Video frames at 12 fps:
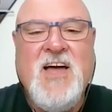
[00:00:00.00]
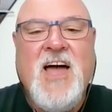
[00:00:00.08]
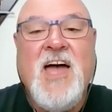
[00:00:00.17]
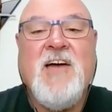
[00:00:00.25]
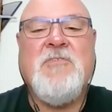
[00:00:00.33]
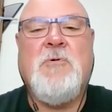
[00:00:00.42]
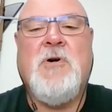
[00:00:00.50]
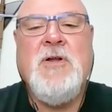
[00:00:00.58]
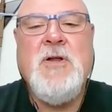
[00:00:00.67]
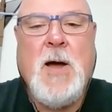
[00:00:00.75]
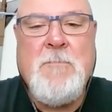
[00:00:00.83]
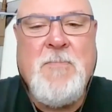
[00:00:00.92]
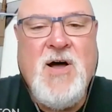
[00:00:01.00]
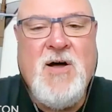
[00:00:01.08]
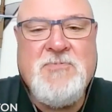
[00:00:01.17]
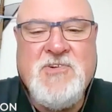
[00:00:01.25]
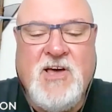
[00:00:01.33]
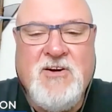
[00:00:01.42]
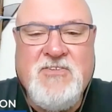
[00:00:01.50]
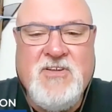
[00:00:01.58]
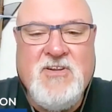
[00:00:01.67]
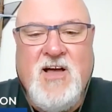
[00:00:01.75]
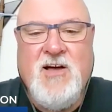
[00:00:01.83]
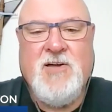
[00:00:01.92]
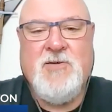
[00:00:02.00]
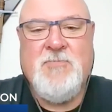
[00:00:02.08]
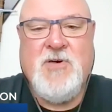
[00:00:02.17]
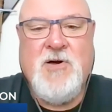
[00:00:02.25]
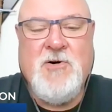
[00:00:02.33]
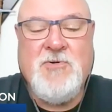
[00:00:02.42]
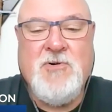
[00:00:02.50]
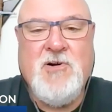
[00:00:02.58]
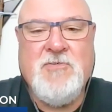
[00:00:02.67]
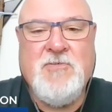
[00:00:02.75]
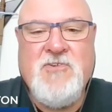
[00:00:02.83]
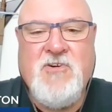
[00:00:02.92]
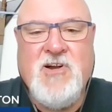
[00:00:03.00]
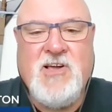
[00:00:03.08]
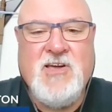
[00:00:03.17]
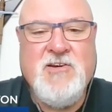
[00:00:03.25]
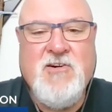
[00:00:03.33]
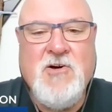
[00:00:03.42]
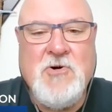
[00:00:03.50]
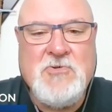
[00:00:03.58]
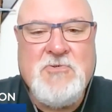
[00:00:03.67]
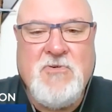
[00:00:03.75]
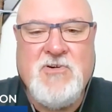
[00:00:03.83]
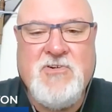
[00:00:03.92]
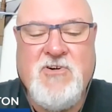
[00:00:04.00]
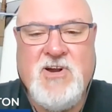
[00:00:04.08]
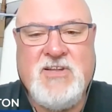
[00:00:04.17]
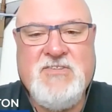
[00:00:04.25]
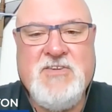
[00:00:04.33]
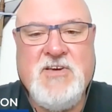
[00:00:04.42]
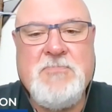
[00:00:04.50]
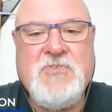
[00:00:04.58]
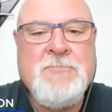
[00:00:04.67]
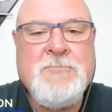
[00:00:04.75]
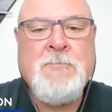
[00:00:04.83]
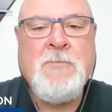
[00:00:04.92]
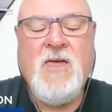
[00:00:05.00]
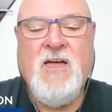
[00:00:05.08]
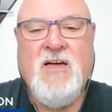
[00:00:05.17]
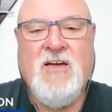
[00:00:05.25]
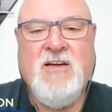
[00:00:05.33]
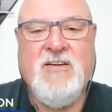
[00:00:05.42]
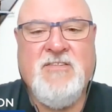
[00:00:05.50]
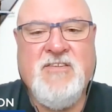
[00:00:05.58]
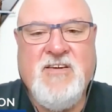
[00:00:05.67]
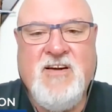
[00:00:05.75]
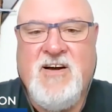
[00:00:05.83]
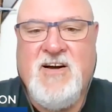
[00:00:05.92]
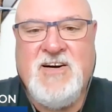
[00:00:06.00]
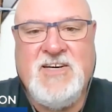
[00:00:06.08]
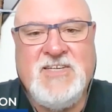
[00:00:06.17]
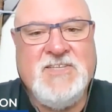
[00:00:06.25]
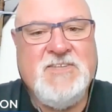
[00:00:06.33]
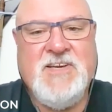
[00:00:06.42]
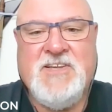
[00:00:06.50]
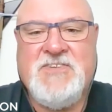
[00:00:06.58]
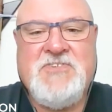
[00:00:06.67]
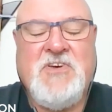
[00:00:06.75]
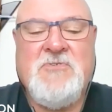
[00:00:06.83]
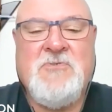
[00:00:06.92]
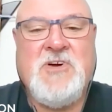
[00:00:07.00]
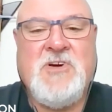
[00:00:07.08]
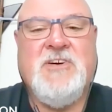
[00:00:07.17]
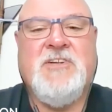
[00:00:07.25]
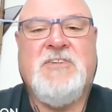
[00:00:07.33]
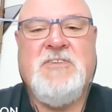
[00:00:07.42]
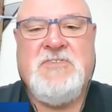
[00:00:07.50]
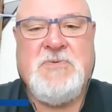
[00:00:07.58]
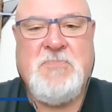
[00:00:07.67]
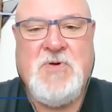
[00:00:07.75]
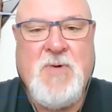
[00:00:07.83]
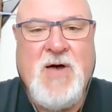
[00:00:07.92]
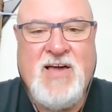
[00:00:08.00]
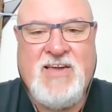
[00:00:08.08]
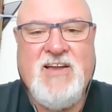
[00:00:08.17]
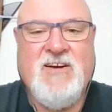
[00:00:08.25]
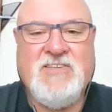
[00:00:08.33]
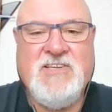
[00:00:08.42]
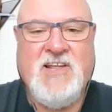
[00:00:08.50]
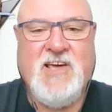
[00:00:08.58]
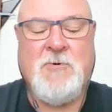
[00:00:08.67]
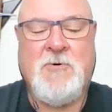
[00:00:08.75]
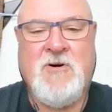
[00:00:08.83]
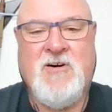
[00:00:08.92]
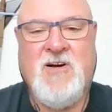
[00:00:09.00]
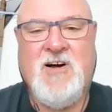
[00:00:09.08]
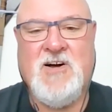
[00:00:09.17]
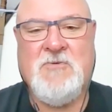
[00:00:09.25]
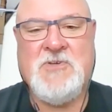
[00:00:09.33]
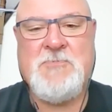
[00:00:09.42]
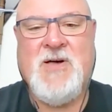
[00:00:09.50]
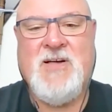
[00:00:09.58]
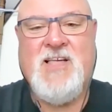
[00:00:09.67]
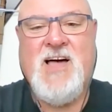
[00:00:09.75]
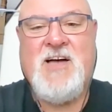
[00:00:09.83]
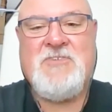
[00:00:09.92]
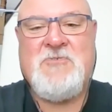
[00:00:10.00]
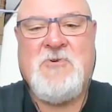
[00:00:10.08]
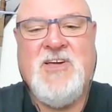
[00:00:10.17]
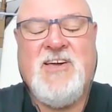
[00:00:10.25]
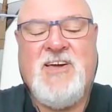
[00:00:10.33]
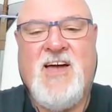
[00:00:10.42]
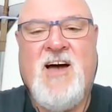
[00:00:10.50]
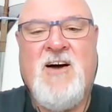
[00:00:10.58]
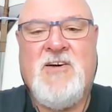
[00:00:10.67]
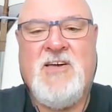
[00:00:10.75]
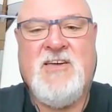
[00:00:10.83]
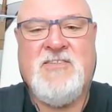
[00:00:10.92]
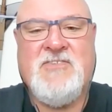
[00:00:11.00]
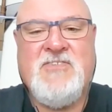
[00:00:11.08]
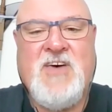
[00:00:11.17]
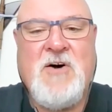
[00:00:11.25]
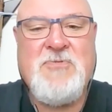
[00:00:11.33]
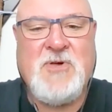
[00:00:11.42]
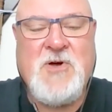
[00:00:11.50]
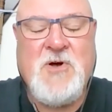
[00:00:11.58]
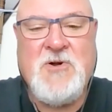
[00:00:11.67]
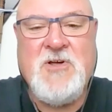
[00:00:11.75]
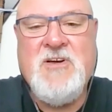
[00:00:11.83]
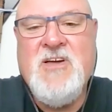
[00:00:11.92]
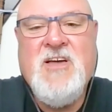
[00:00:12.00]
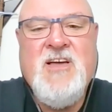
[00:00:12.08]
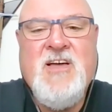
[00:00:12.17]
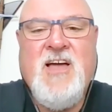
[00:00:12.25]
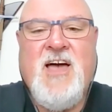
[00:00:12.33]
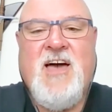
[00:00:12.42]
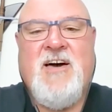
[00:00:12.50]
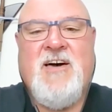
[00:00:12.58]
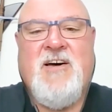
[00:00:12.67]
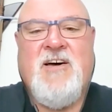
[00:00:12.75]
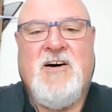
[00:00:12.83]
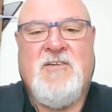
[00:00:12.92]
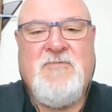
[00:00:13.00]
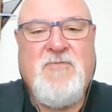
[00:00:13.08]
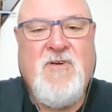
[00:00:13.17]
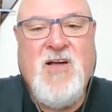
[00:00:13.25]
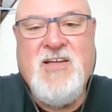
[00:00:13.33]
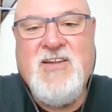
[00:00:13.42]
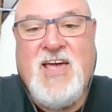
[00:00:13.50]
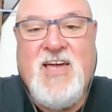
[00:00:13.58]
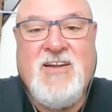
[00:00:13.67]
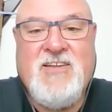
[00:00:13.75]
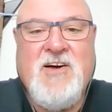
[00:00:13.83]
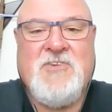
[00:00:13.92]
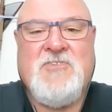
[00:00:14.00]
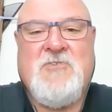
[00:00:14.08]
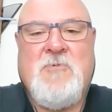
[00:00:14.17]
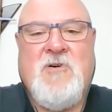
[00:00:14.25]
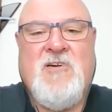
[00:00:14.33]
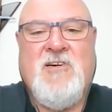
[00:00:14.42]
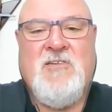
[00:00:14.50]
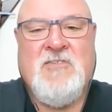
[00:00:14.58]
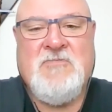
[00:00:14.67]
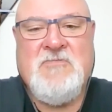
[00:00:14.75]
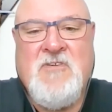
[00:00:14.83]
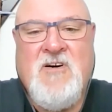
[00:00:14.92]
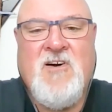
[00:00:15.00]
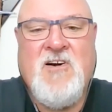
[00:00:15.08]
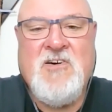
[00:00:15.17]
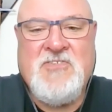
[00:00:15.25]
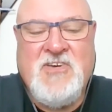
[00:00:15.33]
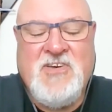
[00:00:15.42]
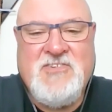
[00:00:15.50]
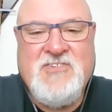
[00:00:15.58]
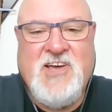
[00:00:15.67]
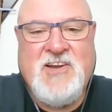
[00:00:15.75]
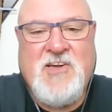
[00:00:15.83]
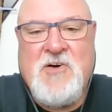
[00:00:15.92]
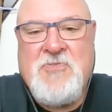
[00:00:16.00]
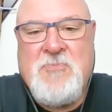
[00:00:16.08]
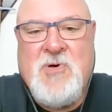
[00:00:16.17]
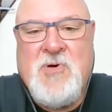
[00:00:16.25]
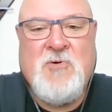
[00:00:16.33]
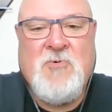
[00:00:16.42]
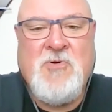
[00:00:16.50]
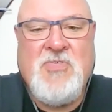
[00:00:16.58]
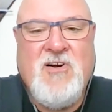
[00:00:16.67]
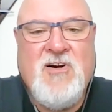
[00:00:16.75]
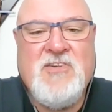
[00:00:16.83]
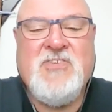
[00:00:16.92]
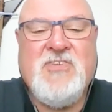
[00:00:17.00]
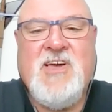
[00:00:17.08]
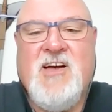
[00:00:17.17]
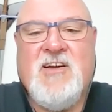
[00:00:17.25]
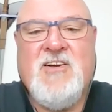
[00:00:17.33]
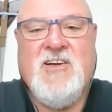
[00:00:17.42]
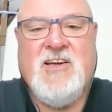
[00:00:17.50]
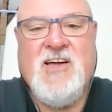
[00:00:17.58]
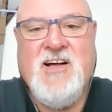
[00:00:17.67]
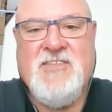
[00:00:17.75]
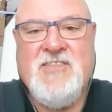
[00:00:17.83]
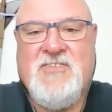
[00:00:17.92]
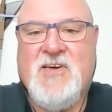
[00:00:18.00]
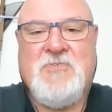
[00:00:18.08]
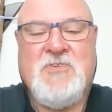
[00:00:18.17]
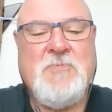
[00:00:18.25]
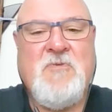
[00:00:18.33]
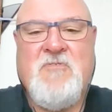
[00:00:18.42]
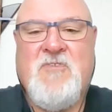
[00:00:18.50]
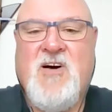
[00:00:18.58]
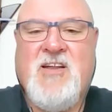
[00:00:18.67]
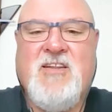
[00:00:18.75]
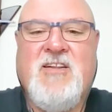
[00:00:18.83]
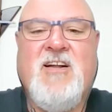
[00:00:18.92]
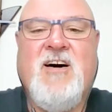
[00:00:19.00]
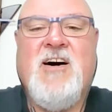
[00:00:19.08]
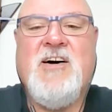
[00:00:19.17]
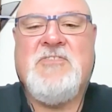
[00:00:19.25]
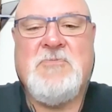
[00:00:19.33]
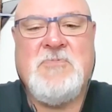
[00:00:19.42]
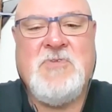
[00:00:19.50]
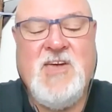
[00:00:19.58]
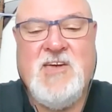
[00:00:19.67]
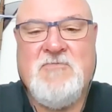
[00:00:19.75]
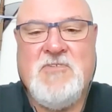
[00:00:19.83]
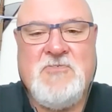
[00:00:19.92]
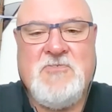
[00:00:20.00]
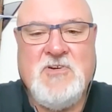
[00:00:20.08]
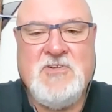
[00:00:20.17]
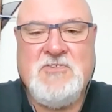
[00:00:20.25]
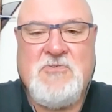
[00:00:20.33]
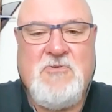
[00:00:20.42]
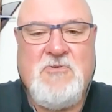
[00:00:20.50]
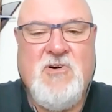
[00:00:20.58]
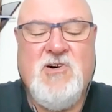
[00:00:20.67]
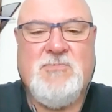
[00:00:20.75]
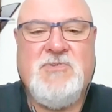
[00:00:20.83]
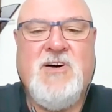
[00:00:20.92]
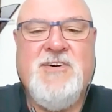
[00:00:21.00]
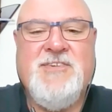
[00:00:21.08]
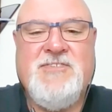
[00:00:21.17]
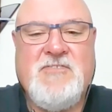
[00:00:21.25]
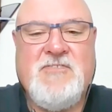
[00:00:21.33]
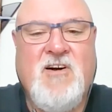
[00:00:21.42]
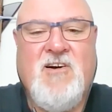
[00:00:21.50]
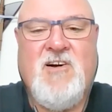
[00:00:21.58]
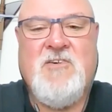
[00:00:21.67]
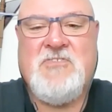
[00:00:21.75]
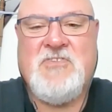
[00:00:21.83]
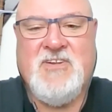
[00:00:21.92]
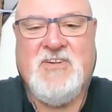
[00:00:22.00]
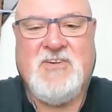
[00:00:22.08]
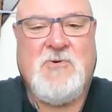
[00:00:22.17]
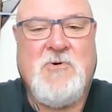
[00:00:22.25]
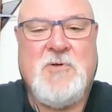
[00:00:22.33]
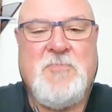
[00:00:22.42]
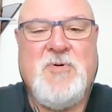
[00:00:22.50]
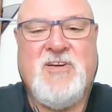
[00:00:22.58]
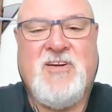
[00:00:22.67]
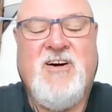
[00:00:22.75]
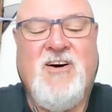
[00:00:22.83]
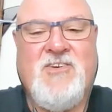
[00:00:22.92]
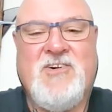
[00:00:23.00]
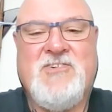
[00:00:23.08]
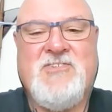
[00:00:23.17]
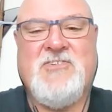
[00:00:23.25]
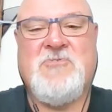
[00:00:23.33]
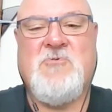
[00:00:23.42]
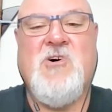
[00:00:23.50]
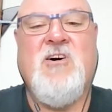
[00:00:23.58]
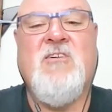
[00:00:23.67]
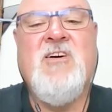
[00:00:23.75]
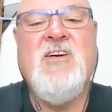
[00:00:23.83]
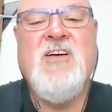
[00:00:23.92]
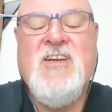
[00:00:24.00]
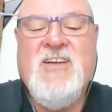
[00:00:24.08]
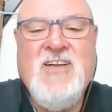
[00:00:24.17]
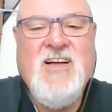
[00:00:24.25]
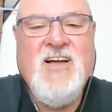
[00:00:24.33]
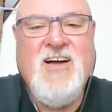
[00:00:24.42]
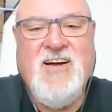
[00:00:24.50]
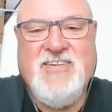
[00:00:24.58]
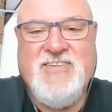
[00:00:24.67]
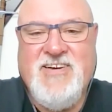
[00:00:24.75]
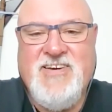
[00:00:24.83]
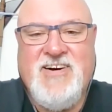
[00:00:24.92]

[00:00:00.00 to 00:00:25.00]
Hey everyone, I'm Bob Chatterton. I am the owner of Trinic and your host for Trinic Tips. And it's so good to be back here today. We spent last week out in South Dakota at a friend and customer of ours, Chad Guthmiller with Artisan Concrete Concepts. He provided an awesome canvas for us to throw up tons of cars and quite a bit of colors as well. And